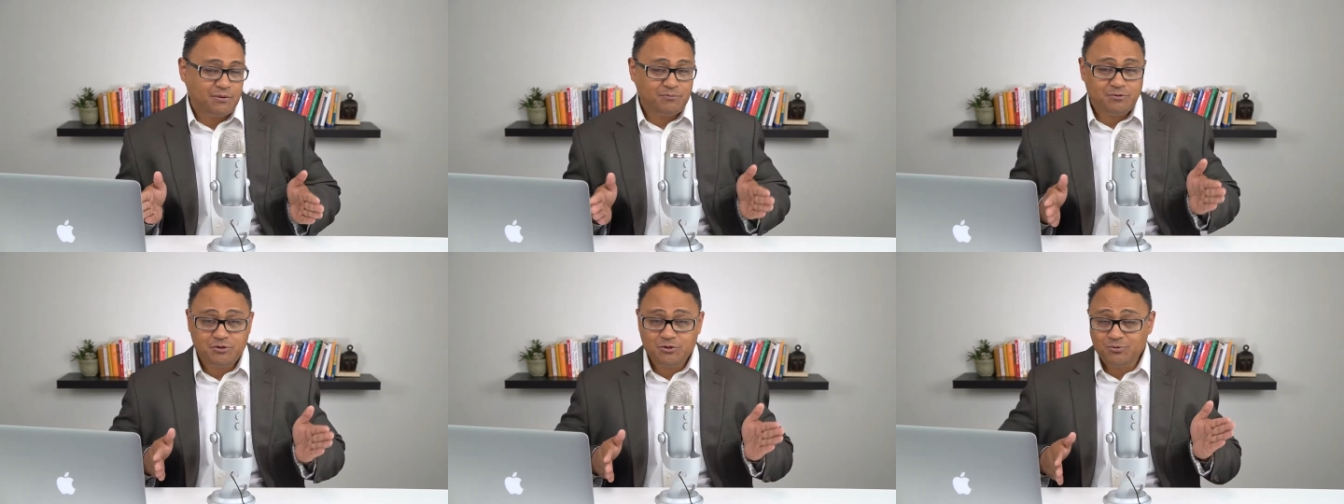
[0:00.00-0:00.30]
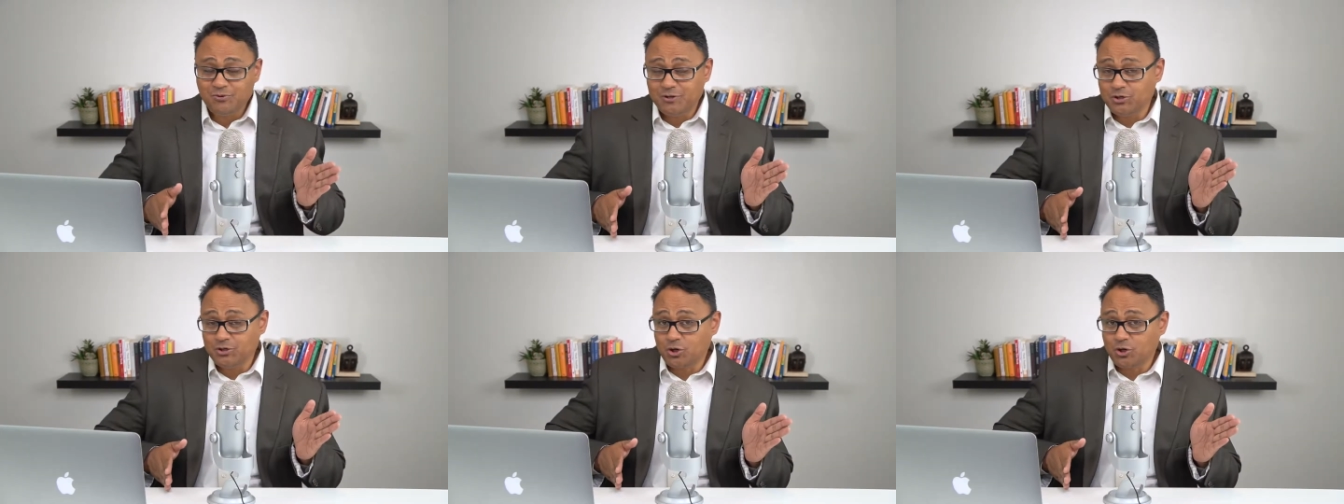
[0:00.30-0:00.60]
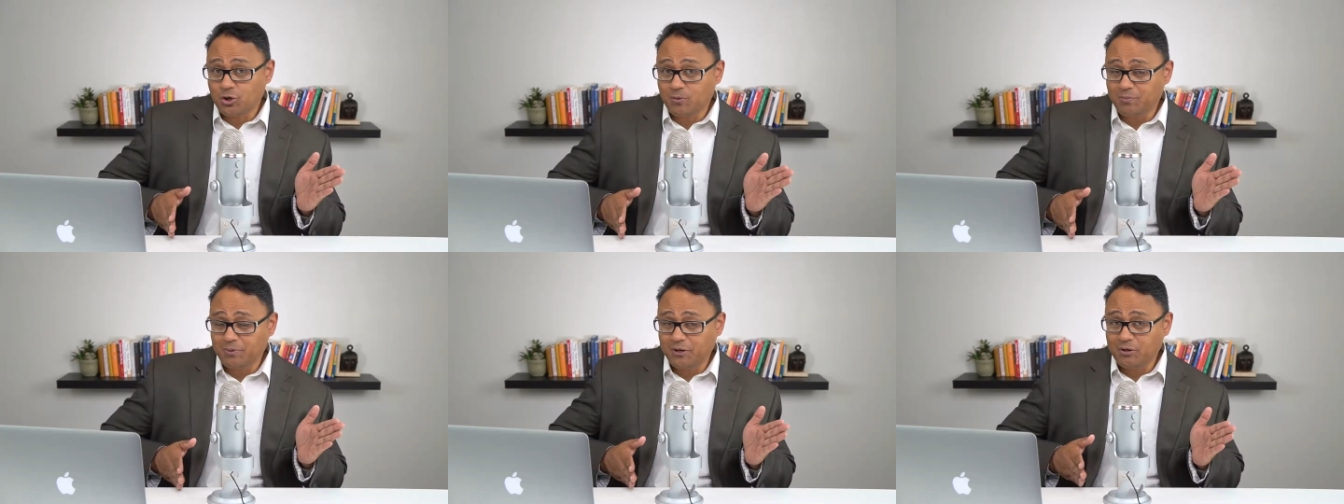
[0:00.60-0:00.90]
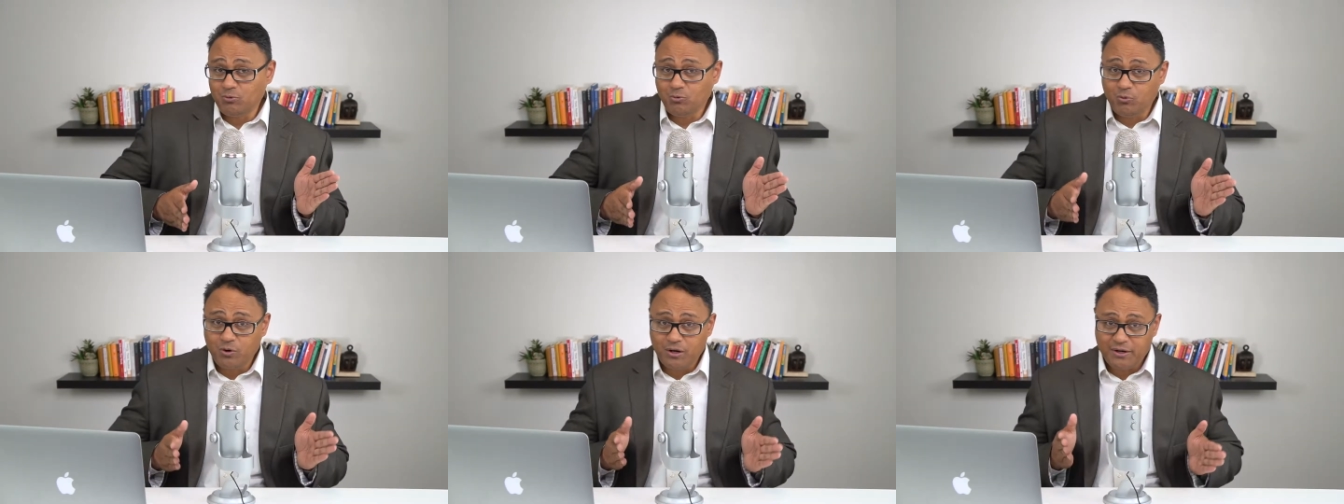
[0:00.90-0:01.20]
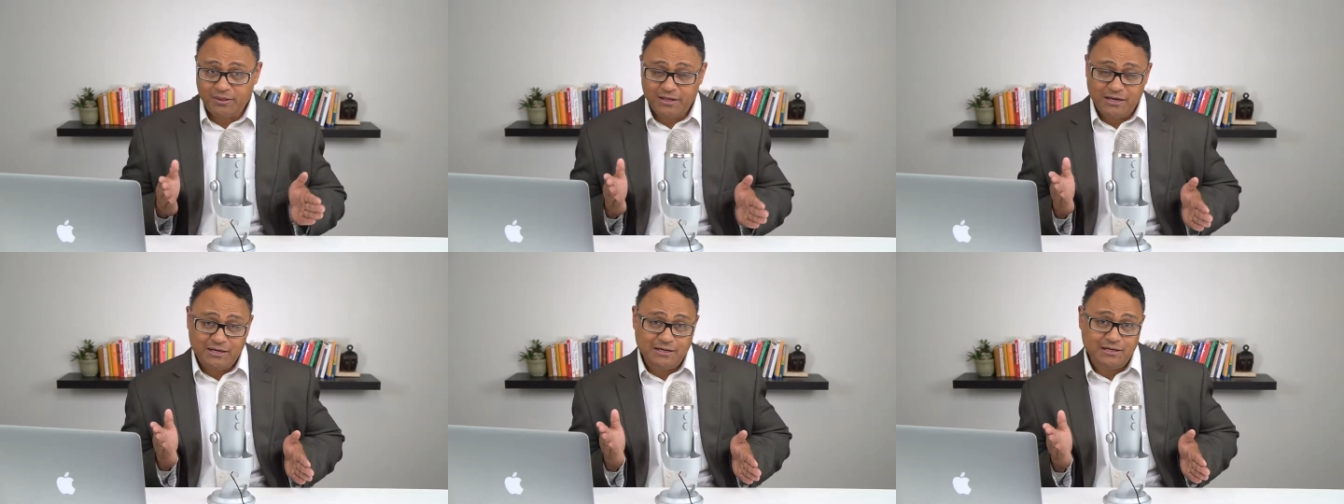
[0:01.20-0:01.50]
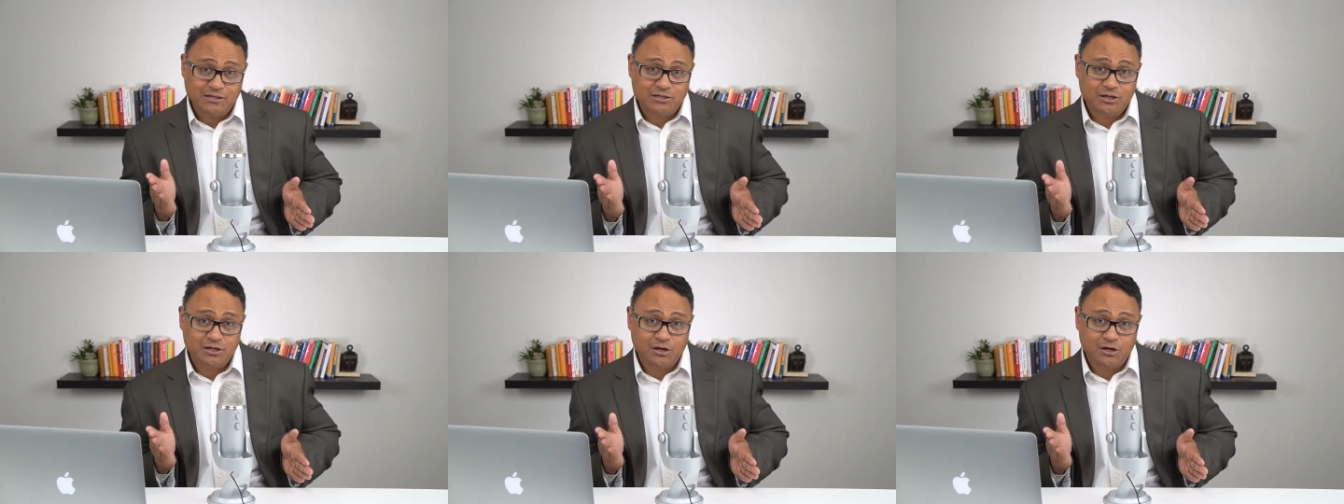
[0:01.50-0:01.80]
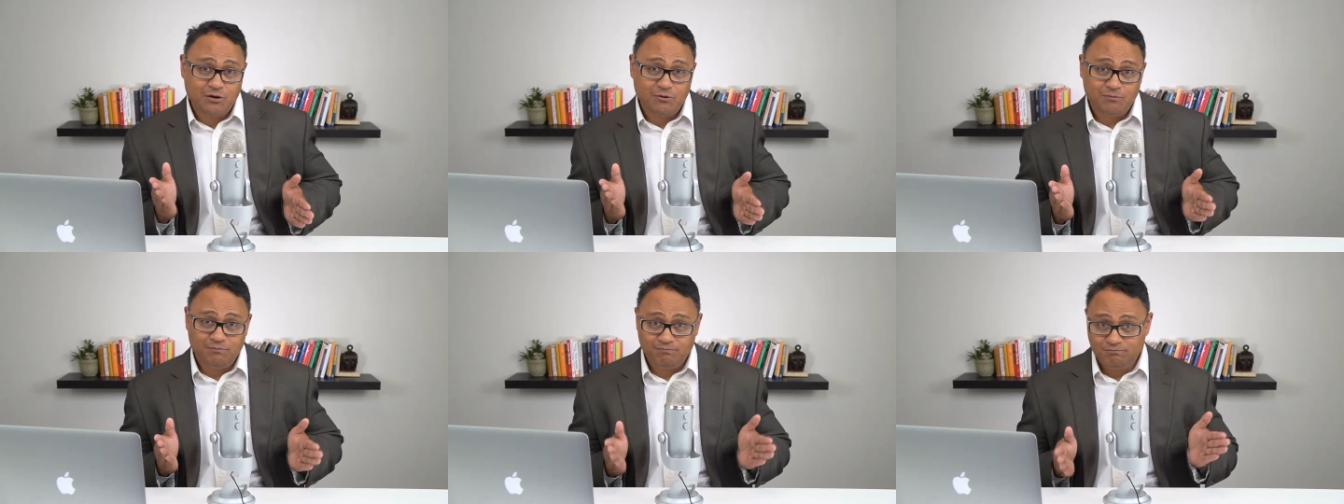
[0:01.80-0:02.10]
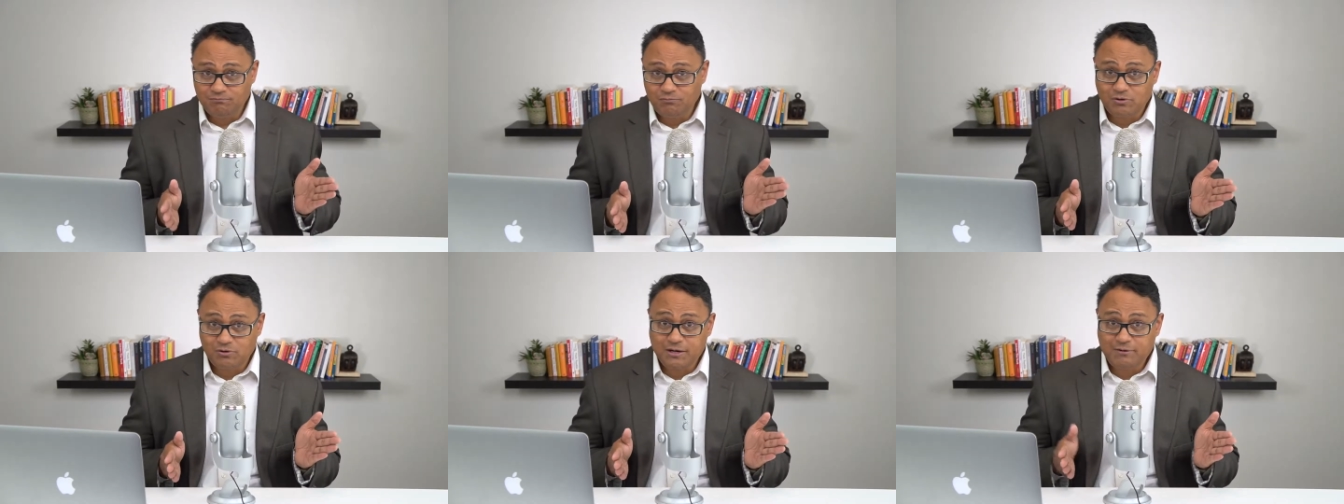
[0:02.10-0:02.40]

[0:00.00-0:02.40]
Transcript: to interpret where they need to go, right?